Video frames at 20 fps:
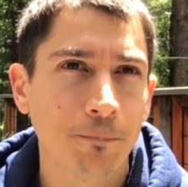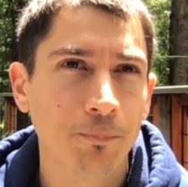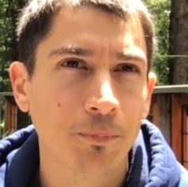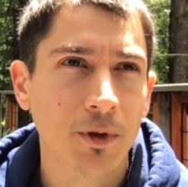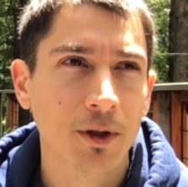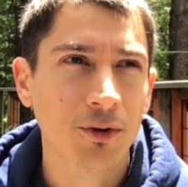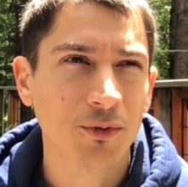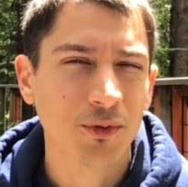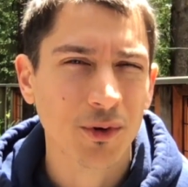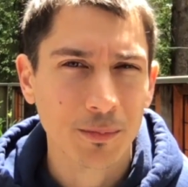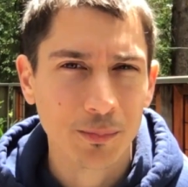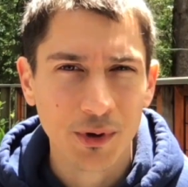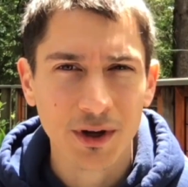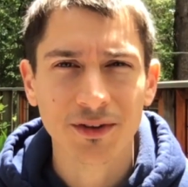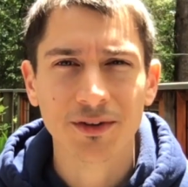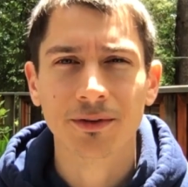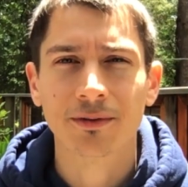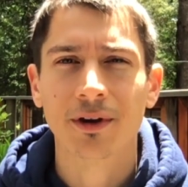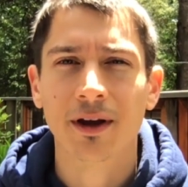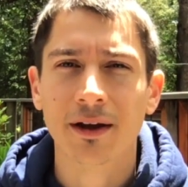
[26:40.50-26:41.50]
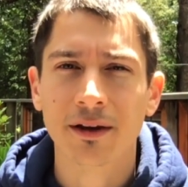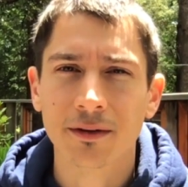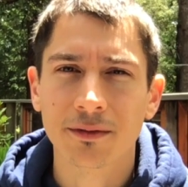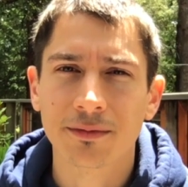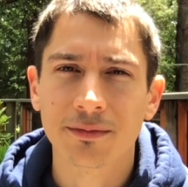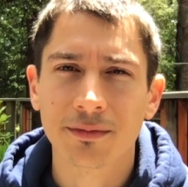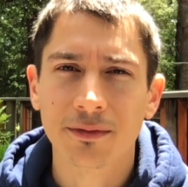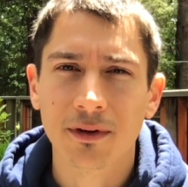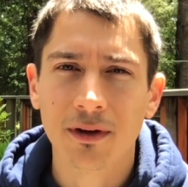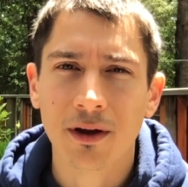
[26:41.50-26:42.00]
and a repressive kind
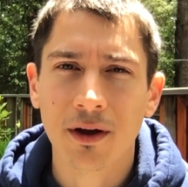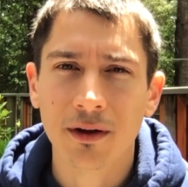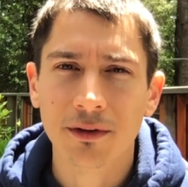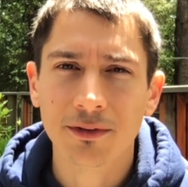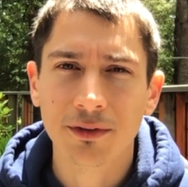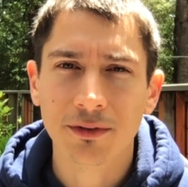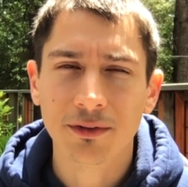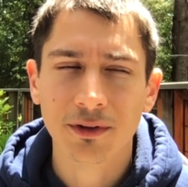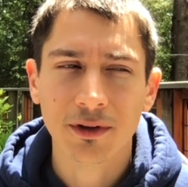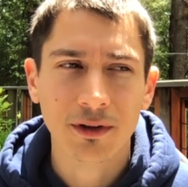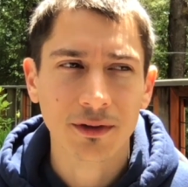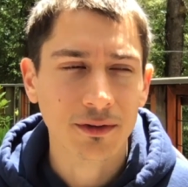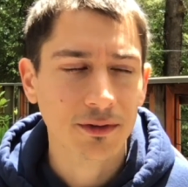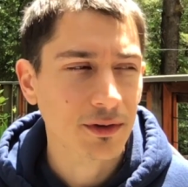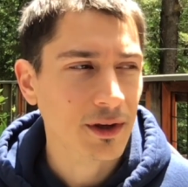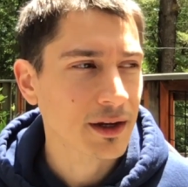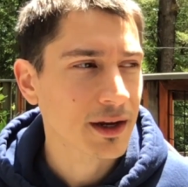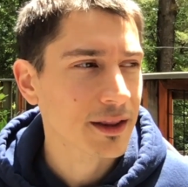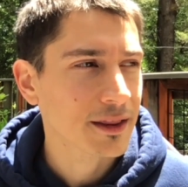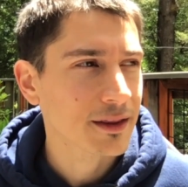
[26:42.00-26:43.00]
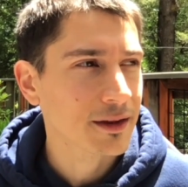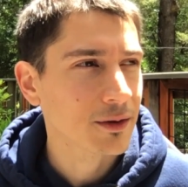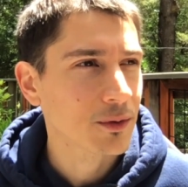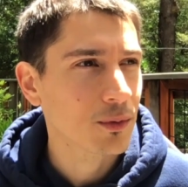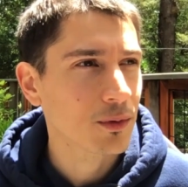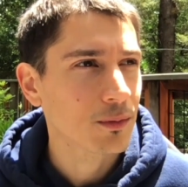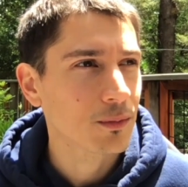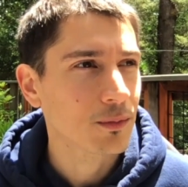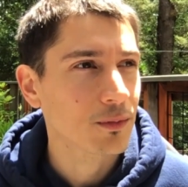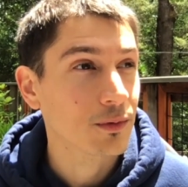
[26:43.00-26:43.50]
of consciousness. And I think
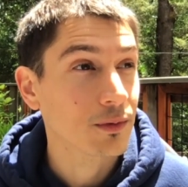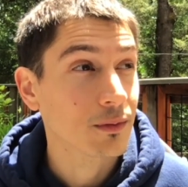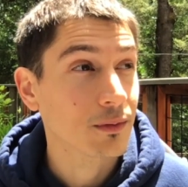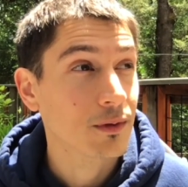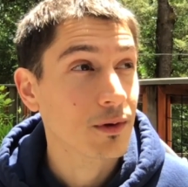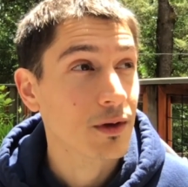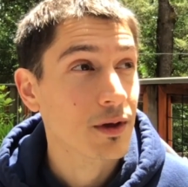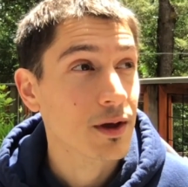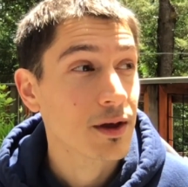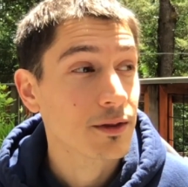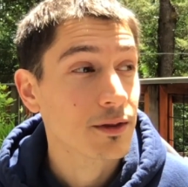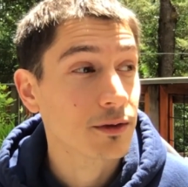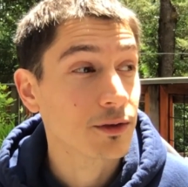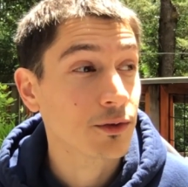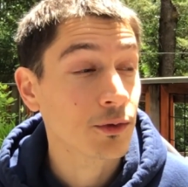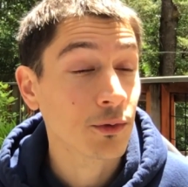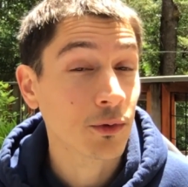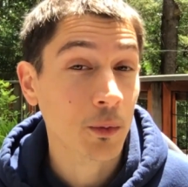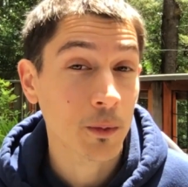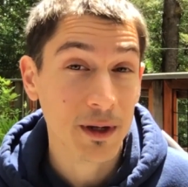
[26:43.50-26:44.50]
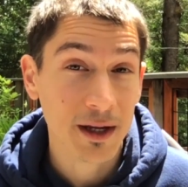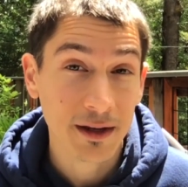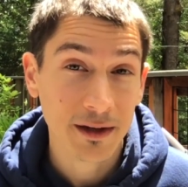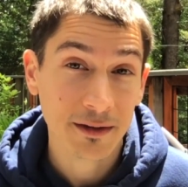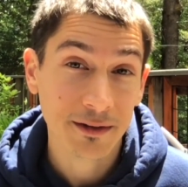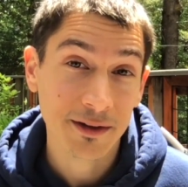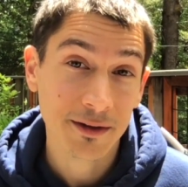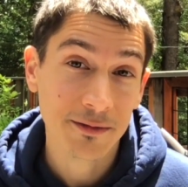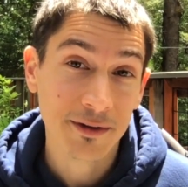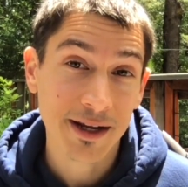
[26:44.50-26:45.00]
the sooner we can
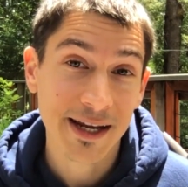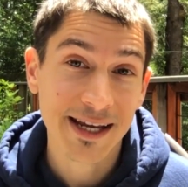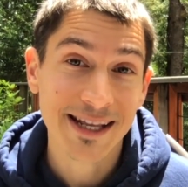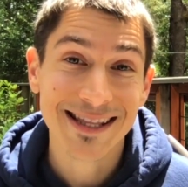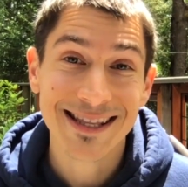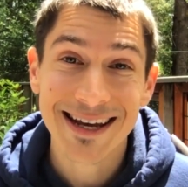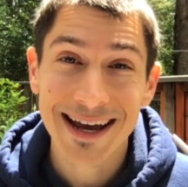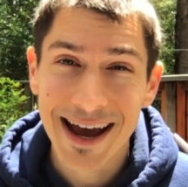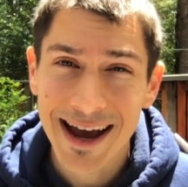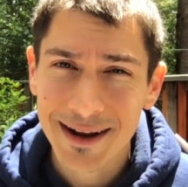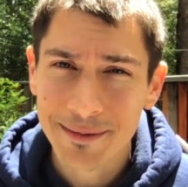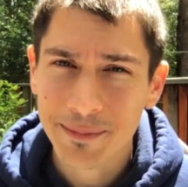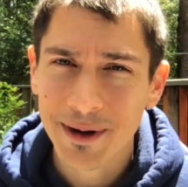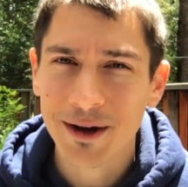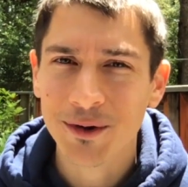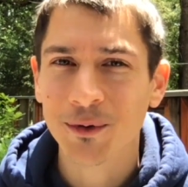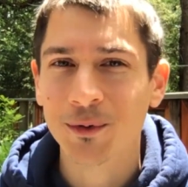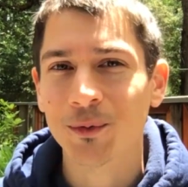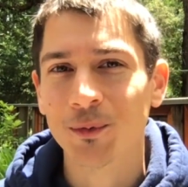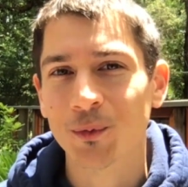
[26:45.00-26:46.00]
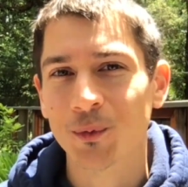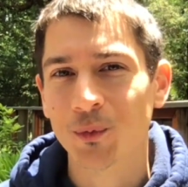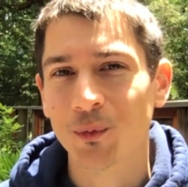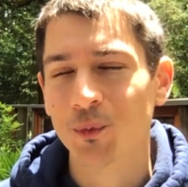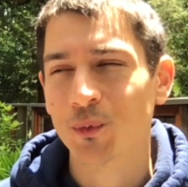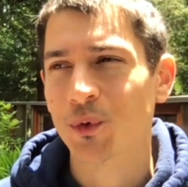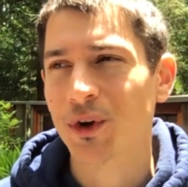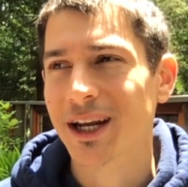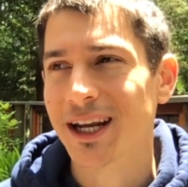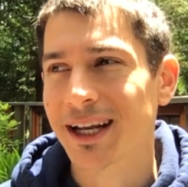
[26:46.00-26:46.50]
alleviate that by
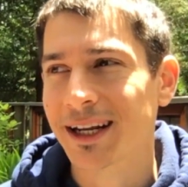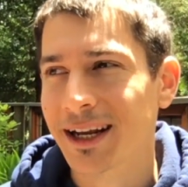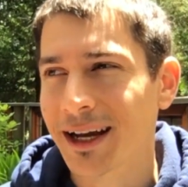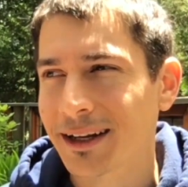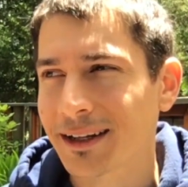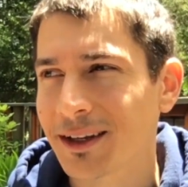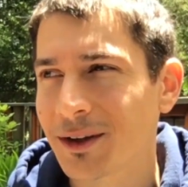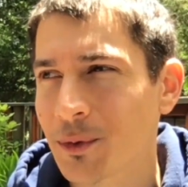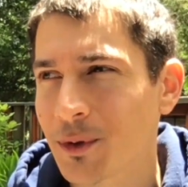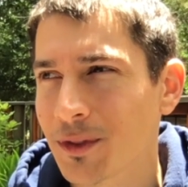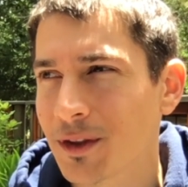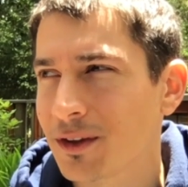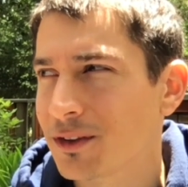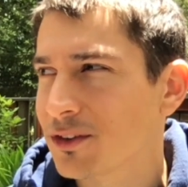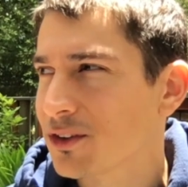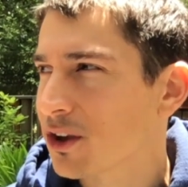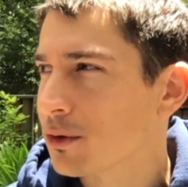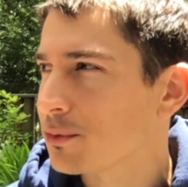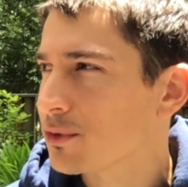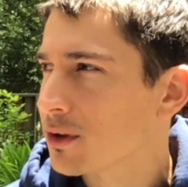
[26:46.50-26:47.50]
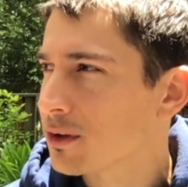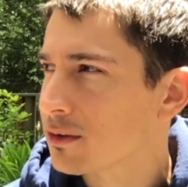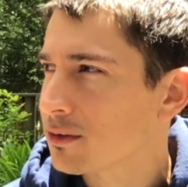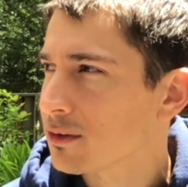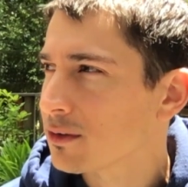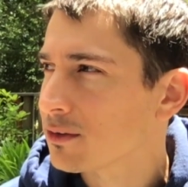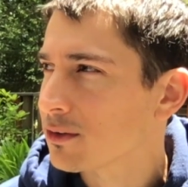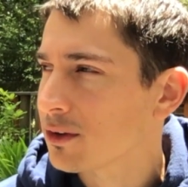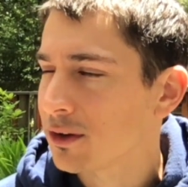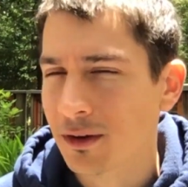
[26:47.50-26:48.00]
reconnecting with these
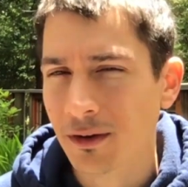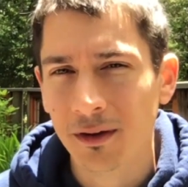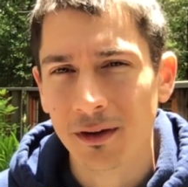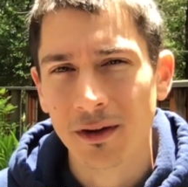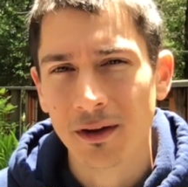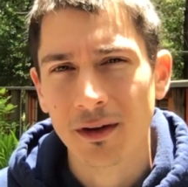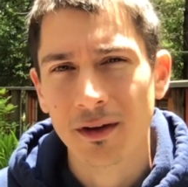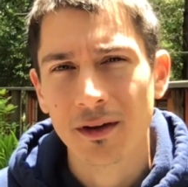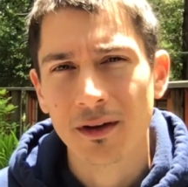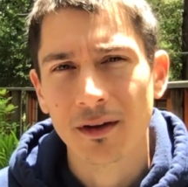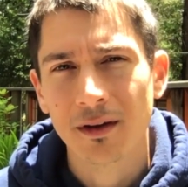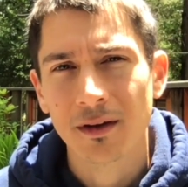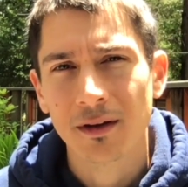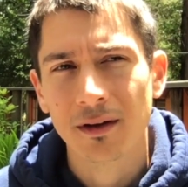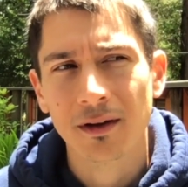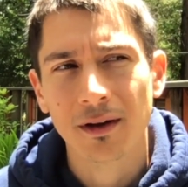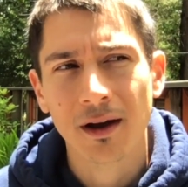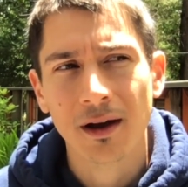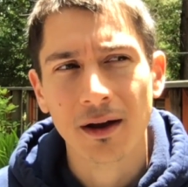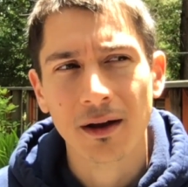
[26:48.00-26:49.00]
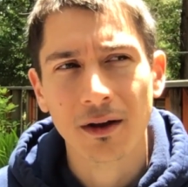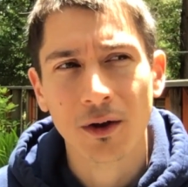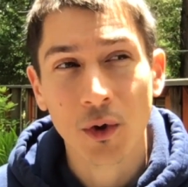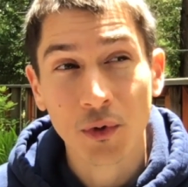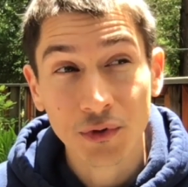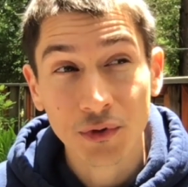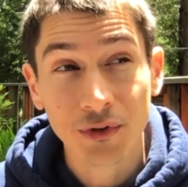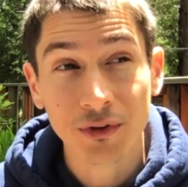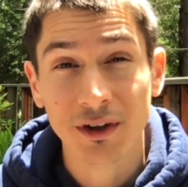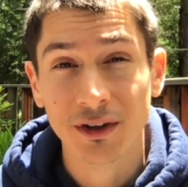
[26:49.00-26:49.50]
substances in a
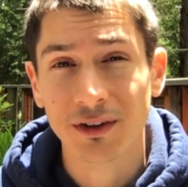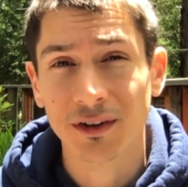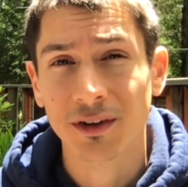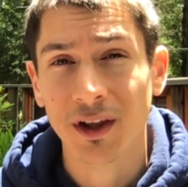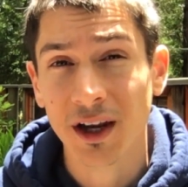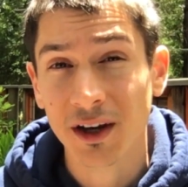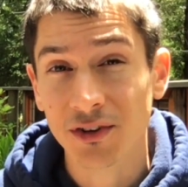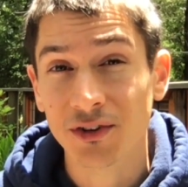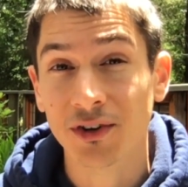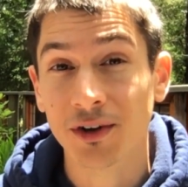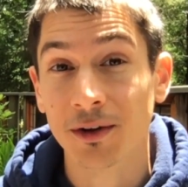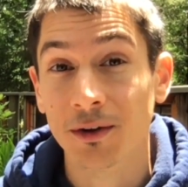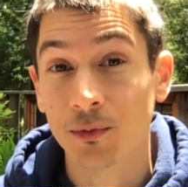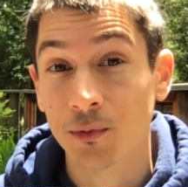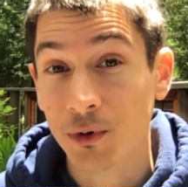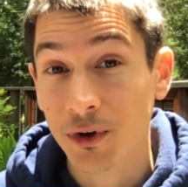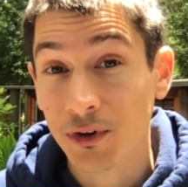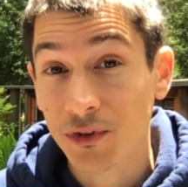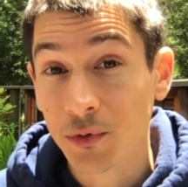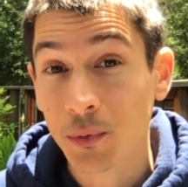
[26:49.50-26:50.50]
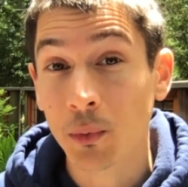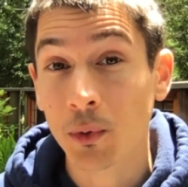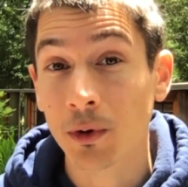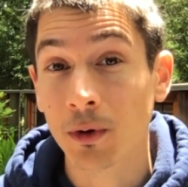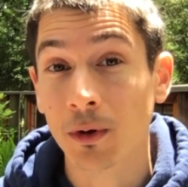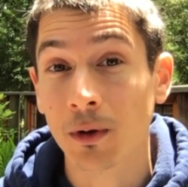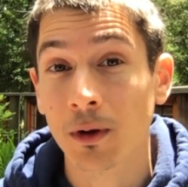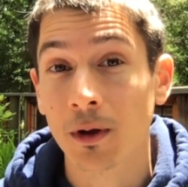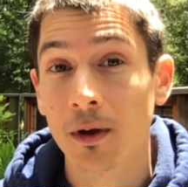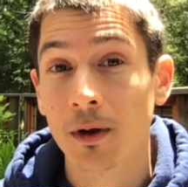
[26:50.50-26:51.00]
culturally sanctioned
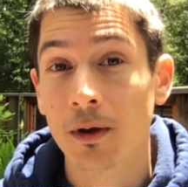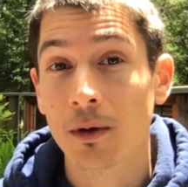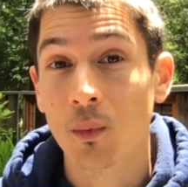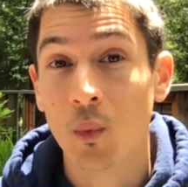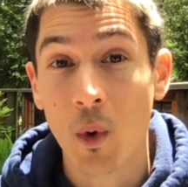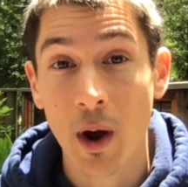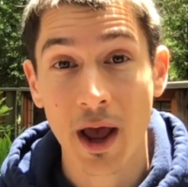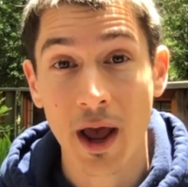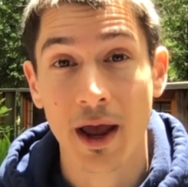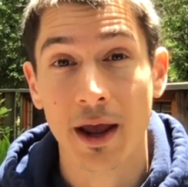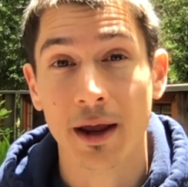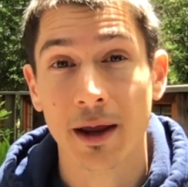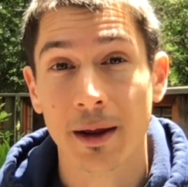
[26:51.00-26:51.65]
ritual way,